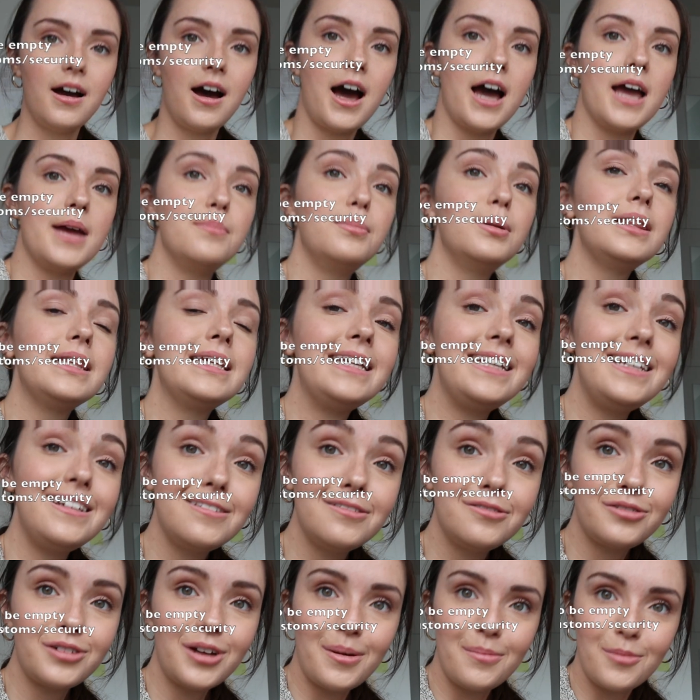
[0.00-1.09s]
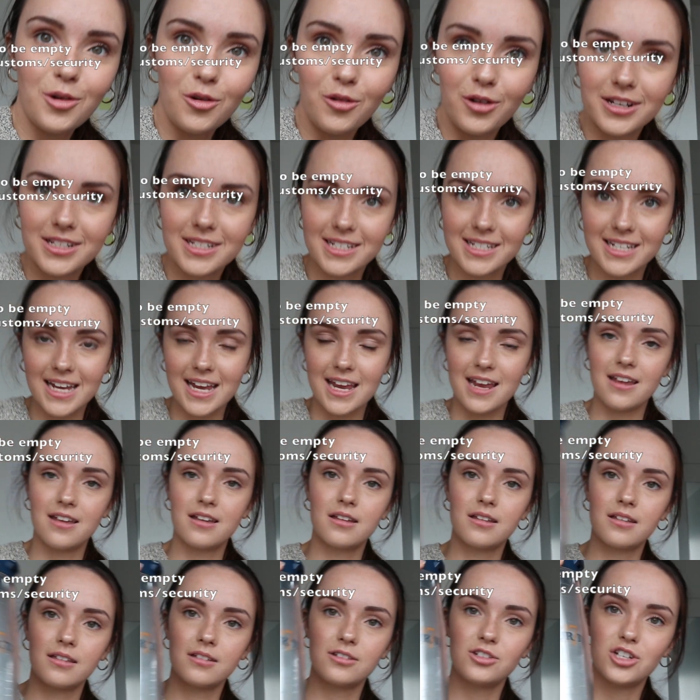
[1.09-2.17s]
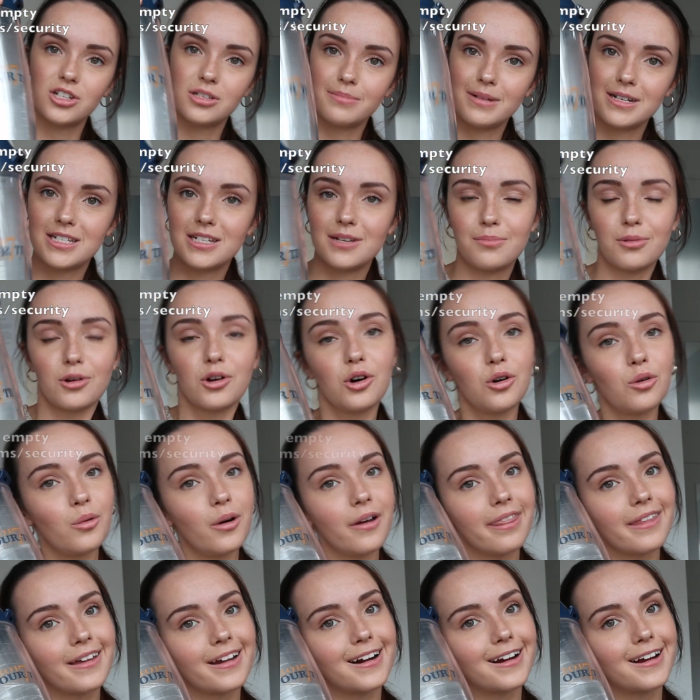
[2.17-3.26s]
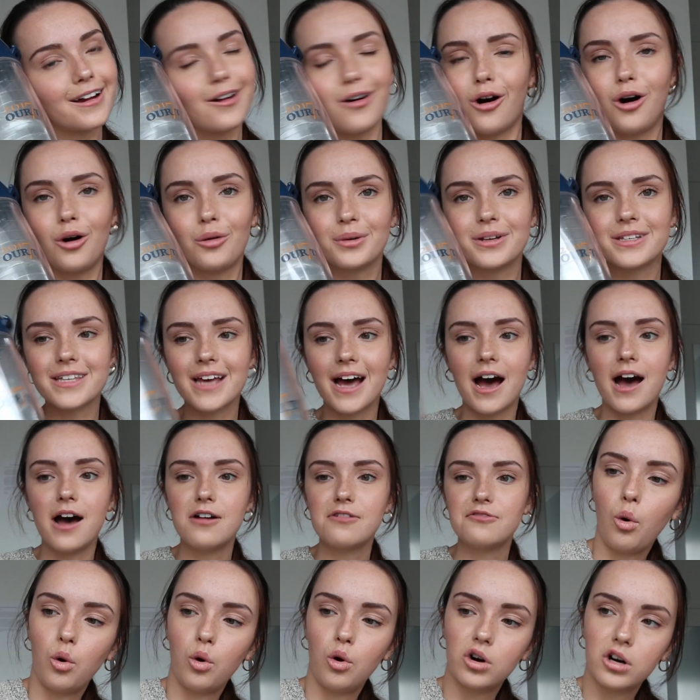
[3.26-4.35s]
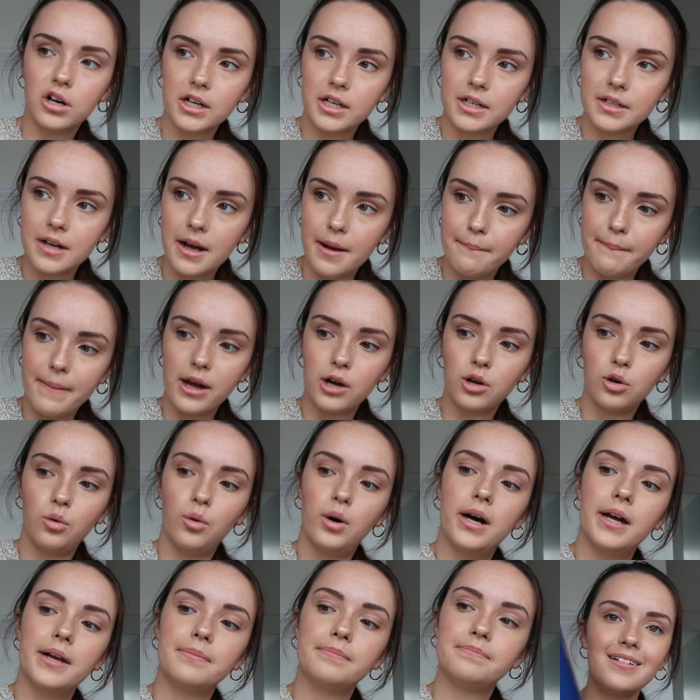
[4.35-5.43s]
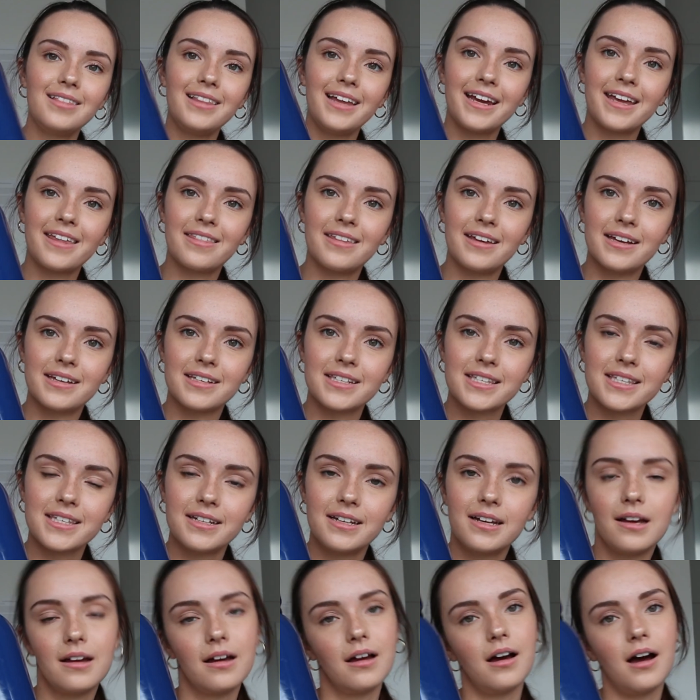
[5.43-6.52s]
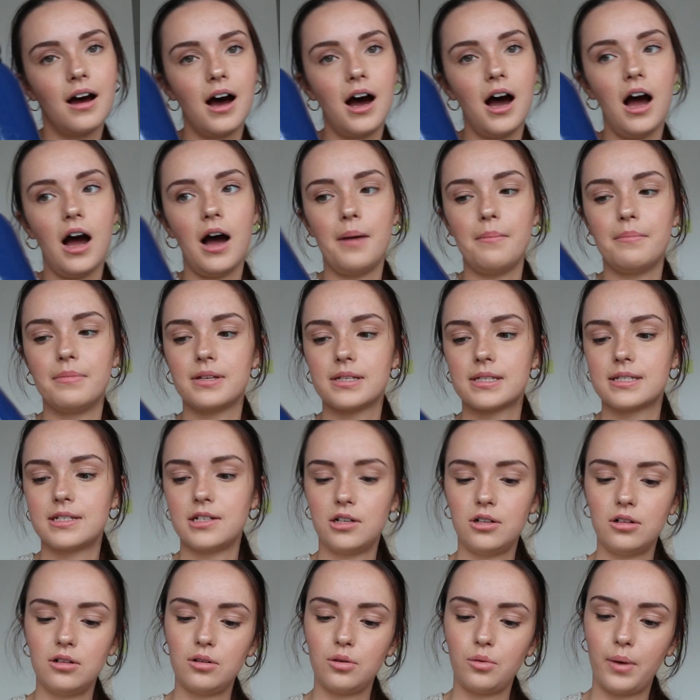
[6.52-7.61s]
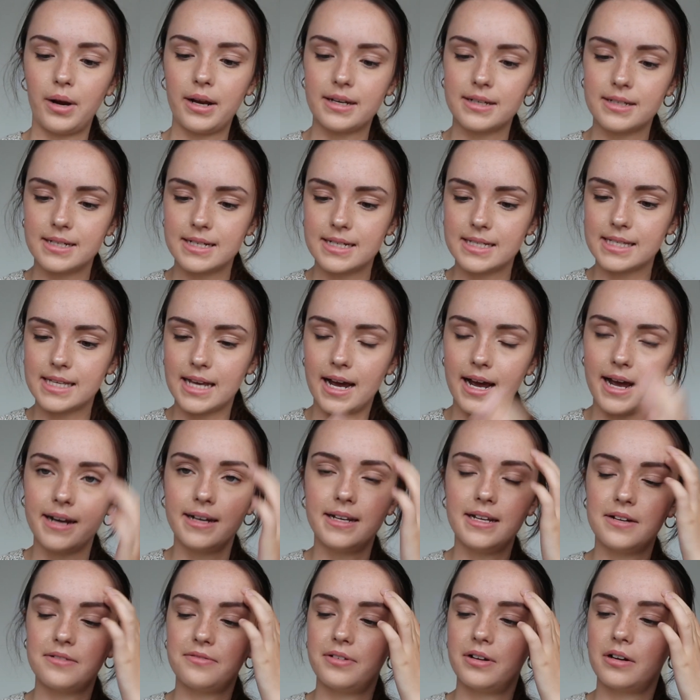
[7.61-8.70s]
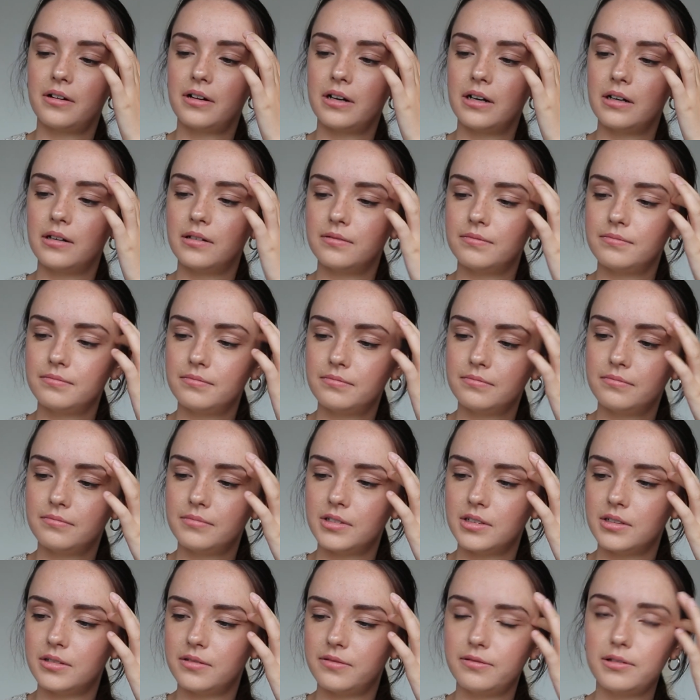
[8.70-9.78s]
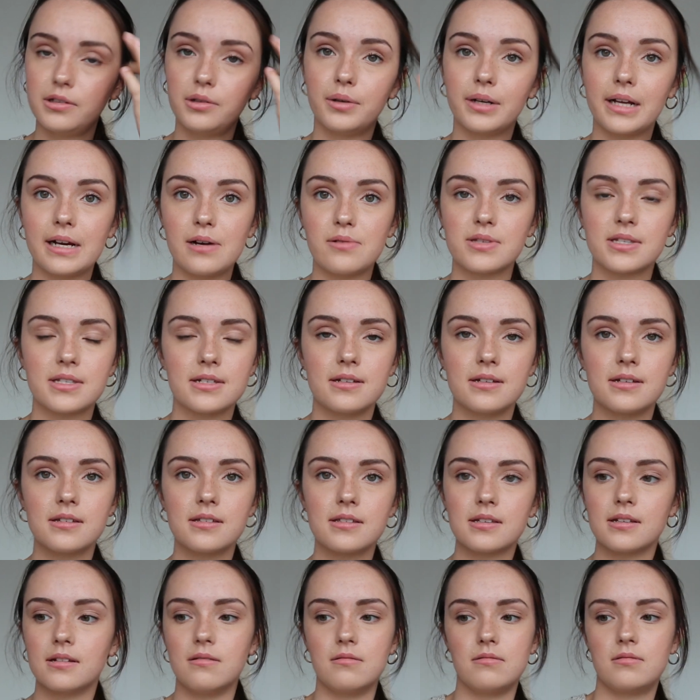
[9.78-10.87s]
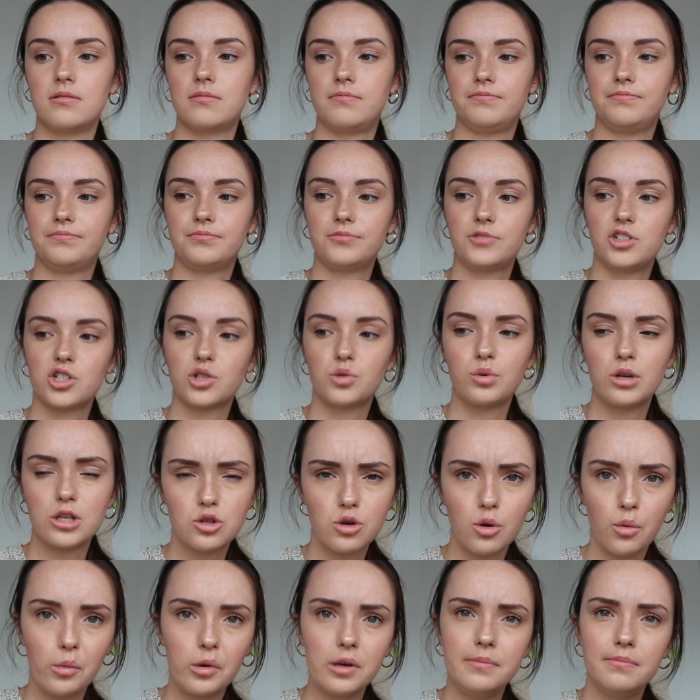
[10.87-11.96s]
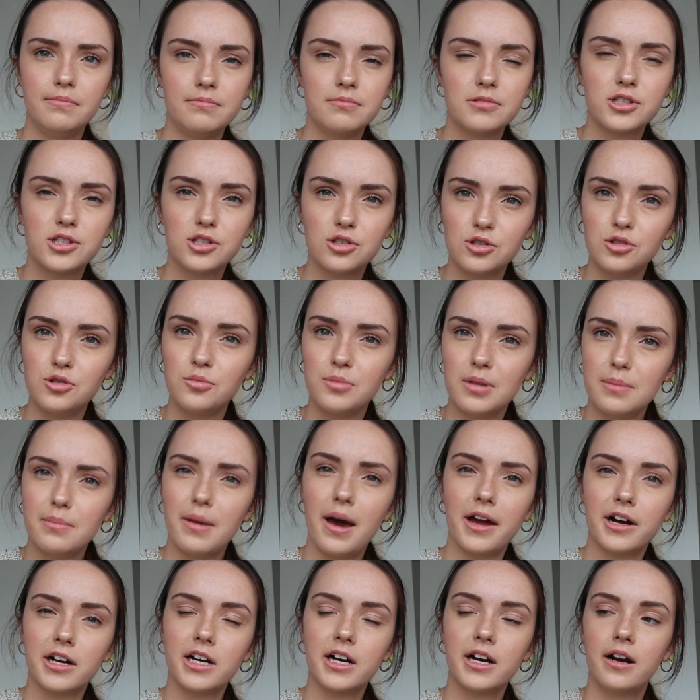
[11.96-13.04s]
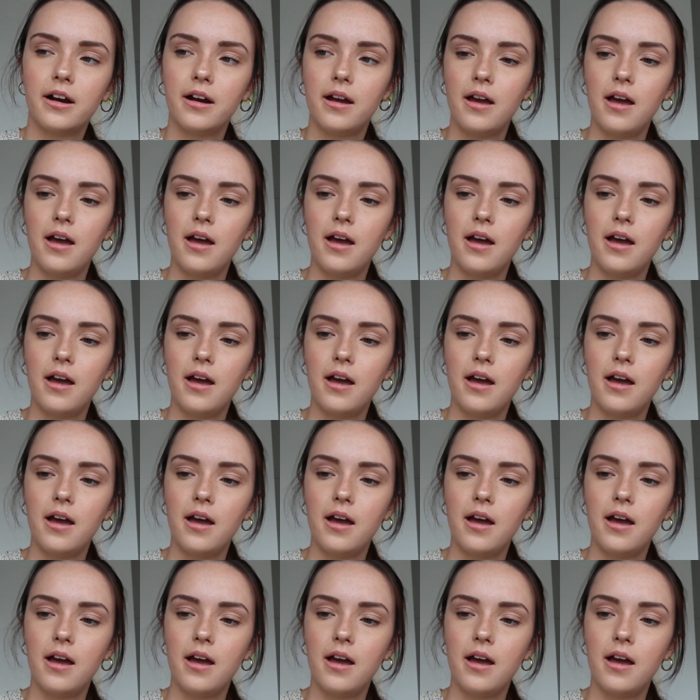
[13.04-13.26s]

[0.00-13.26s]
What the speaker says: I believe I'm going to take just my typical one that I always have, or a metal one like this. Still waiting to decide, need to figure out the fluid ounces and just which one would suit me better.